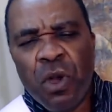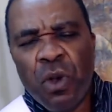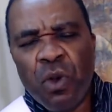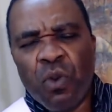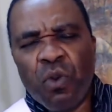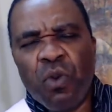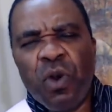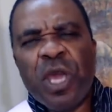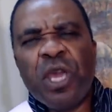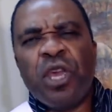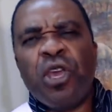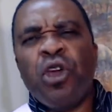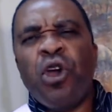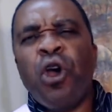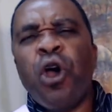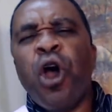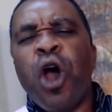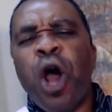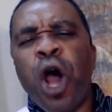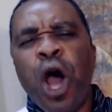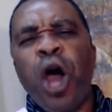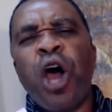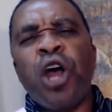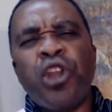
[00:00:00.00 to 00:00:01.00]
We
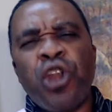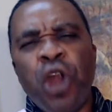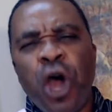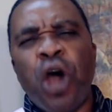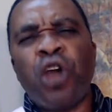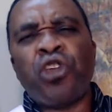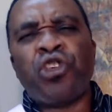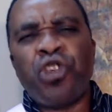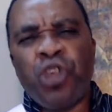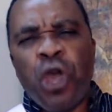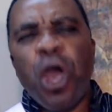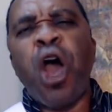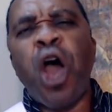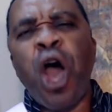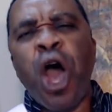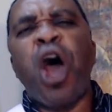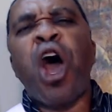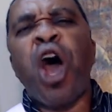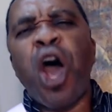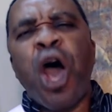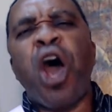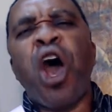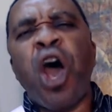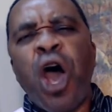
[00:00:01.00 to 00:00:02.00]
honor
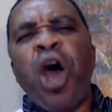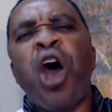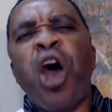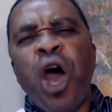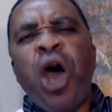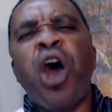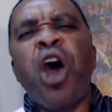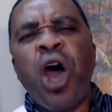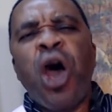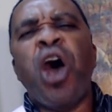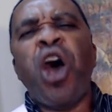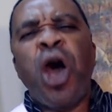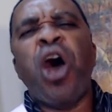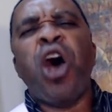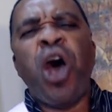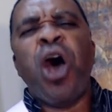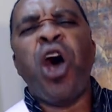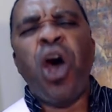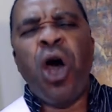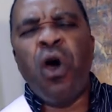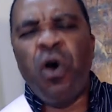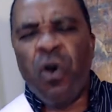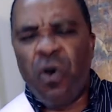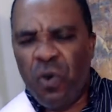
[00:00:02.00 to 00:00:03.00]

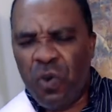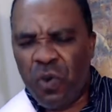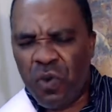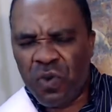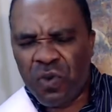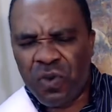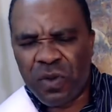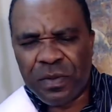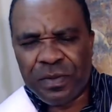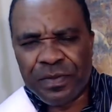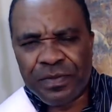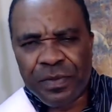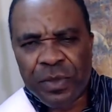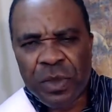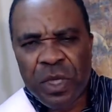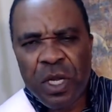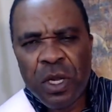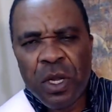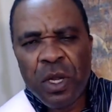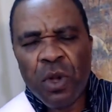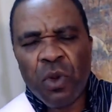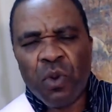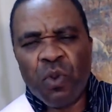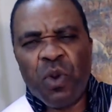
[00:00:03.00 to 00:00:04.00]
you.
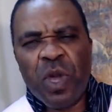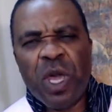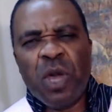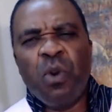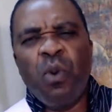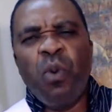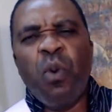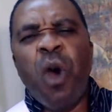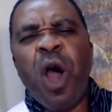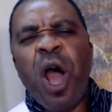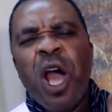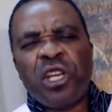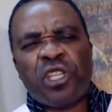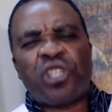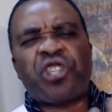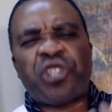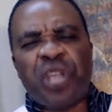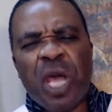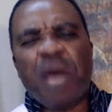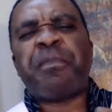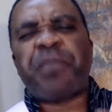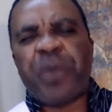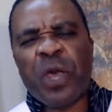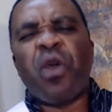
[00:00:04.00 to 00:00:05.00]
We
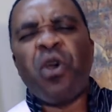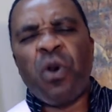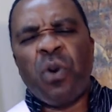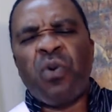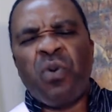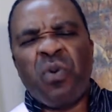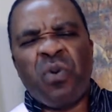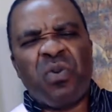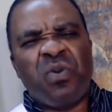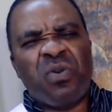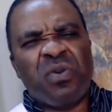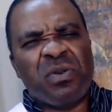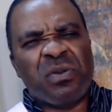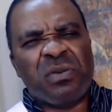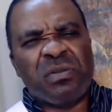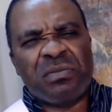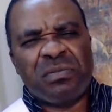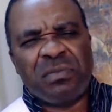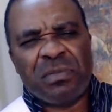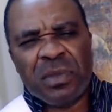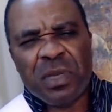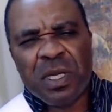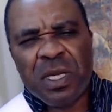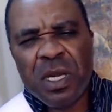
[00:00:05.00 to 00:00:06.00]
worship you.
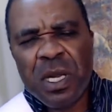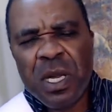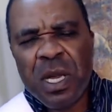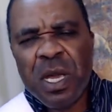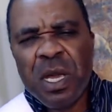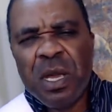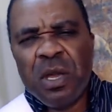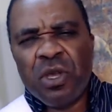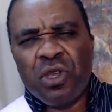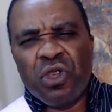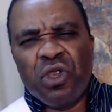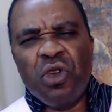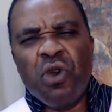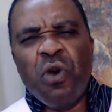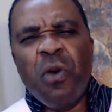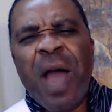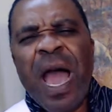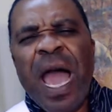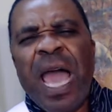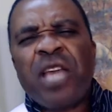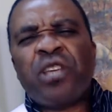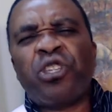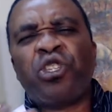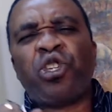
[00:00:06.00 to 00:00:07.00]
You
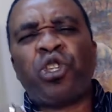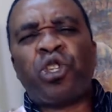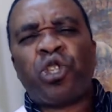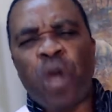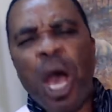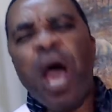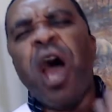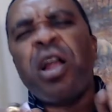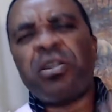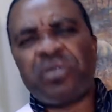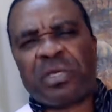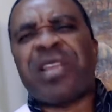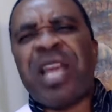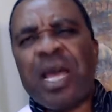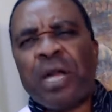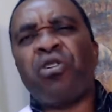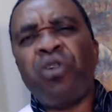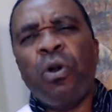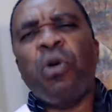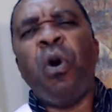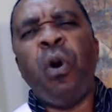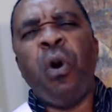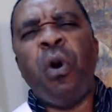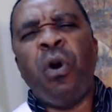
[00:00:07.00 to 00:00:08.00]
are exalted,
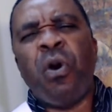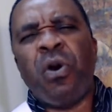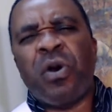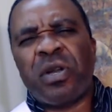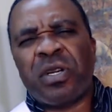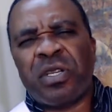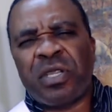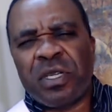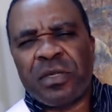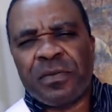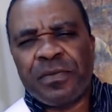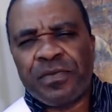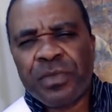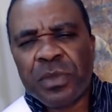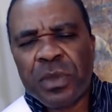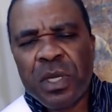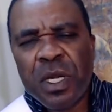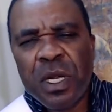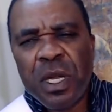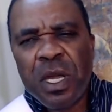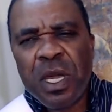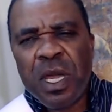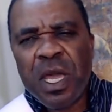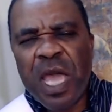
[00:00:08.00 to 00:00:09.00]
Lord.
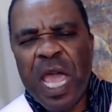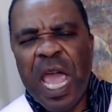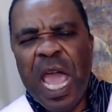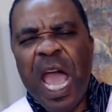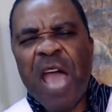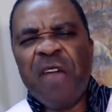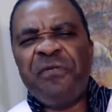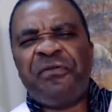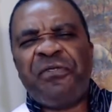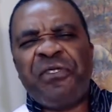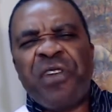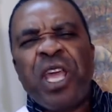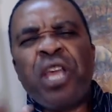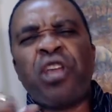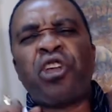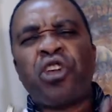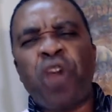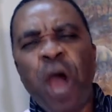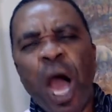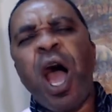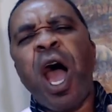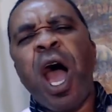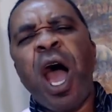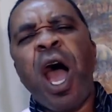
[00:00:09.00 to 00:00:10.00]
Every
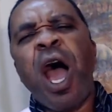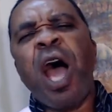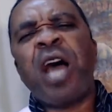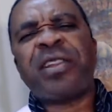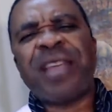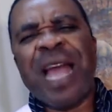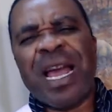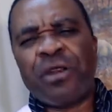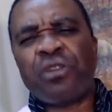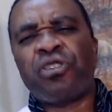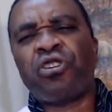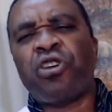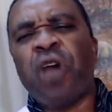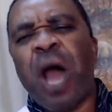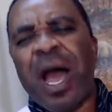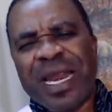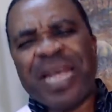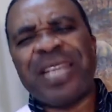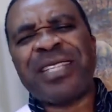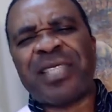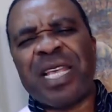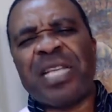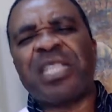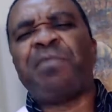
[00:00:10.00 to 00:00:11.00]
God and
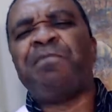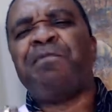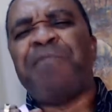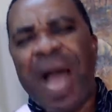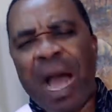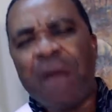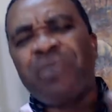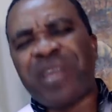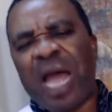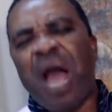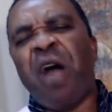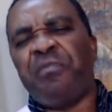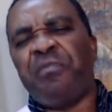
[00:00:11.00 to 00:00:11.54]
goddess is bowed down